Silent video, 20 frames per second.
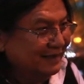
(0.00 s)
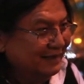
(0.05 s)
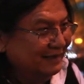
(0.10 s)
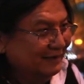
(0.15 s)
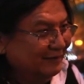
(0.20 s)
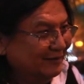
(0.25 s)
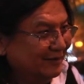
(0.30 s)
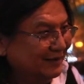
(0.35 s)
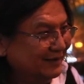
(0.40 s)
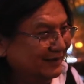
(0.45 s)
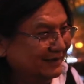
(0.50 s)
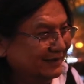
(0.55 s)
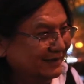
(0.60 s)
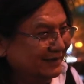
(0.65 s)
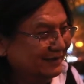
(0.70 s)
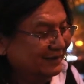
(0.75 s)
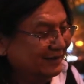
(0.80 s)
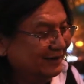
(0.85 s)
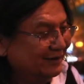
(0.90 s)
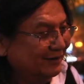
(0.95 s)
When they seen
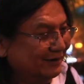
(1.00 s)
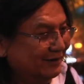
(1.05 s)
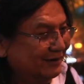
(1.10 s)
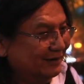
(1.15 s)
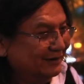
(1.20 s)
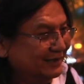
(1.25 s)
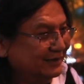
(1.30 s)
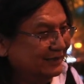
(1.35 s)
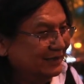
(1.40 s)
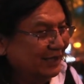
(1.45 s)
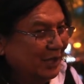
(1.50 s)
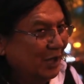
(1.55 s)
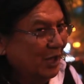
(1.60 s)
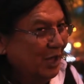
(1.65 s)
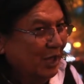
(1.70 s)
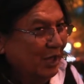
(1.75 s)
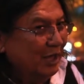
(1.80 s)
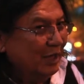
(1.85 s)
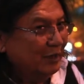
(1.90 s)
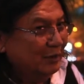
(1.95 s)
the cod, they say,
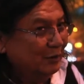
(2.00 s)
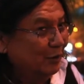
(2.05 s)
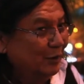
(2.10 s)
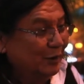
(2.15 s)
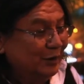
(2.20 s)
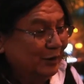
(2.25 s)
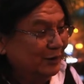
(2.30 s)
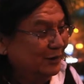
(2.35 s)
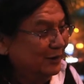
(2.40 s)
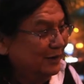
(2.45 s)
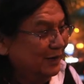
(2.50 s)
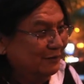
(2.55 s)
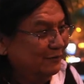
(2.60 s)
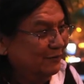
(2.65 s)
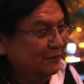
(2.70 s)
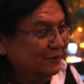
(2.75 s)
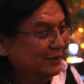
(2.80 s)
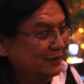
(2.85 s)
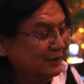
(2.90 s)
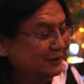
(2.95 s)
it'll never
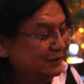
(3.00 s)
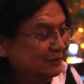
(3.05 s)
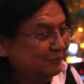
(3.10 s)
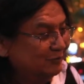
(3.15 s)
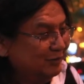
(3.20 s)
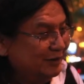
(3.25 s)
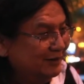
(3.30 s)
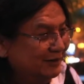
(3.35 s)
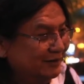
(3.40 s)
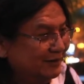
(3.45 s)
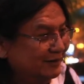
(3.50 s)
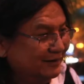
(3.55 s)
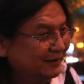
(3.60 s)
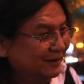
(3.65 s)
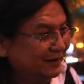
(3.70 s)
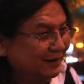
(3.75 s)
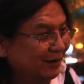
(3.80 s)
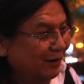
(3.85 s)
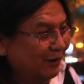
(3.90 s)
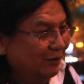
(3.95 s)
disappear.
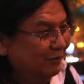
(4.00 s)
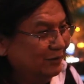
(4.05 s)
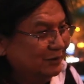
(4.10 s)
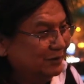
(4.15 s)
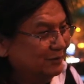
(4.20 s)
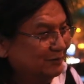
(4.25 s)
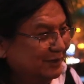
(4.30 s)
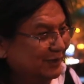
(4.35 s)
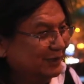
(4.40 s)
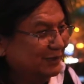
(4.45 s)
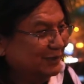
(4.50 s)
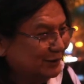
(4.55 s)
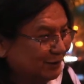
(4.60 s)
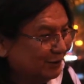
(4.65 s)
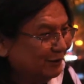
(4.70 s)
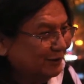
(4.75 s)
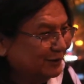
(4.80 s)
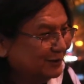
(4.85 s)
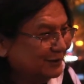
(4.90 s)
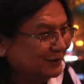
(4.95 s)
It'll always be a
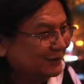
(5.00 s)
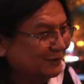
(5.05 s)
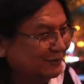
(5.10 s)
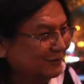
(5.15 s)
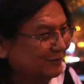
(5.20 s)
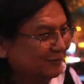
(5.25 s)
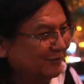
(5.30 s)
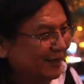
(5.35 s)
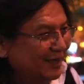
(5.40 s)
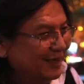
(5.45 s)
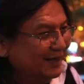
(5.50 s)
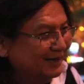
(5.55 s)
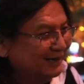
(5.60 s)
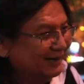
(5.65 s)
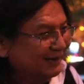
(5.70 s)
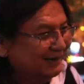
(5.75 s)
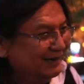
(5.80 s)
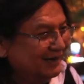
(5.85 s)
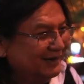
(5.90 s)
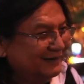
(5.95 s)
source of
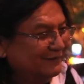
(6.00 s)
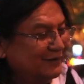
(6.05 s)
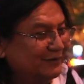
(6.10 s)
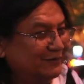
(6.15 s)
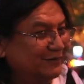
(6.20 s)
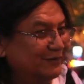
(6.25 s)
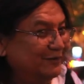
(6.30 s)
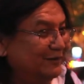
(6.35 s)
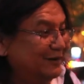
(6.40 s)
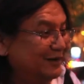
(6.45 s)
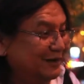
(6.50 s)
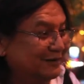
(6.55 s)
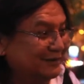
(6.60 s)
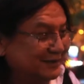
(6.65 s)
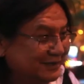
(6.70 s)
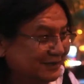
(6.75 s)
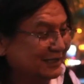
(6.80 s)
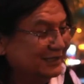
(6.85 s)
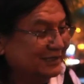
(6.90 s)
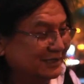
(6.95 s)
mankind for food. Now it's
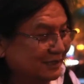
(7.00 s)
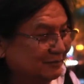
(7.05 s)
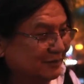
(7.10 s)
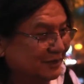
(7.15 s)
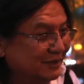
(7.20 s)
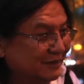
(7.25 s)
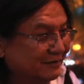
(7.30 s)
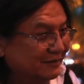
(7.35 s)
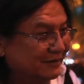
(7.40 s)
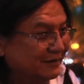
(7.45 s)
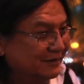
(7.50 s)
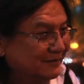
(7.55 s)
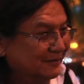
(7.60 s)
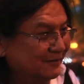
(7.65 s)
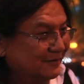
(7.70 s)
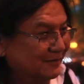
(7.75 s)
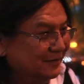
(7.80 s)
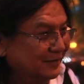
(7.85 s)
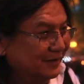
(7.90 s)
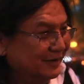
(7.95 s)
disappeared.
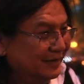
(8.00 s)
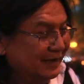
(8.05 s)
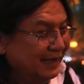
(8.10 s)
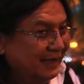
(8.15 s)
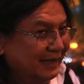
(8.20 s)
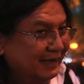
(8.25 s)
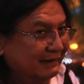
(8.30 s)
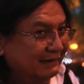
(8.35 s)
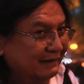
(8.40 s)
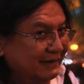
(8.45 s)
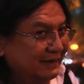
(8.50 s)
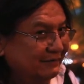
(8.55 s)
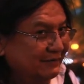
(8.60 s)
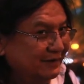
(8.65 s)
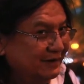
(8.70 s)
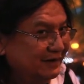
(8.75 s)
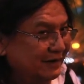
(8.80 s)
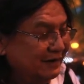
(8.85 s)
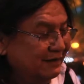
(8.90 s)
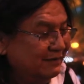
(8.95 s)
And even
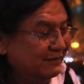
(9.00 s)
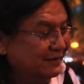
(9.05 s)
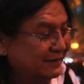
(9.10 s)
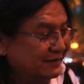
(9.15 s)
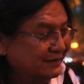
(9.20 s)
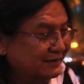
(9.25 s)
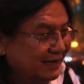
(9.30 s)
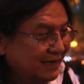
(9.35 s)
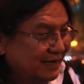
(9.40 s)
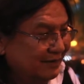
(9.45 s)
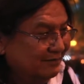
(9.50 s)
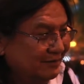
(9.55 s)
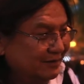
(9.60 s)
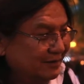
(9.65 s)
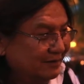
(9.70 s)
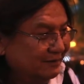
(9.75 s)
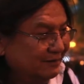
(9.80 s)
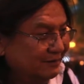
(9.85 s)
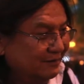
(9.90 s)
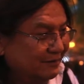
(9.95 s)
now the salmon
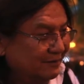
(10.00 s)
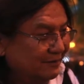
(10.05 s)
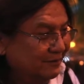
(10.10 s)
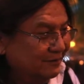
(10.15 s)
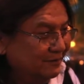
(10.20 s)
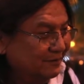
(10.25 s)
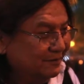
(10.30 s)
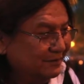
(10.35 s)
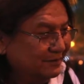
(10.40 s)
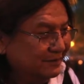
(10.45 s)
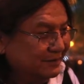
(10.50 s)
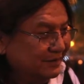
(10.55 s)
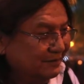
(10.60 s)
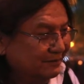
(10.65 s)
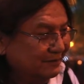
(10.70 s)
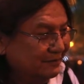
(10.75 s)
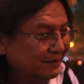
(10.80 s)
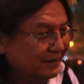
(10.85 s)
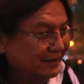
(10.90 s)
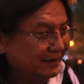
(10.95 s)
are going to go the same
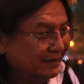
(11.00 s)
way.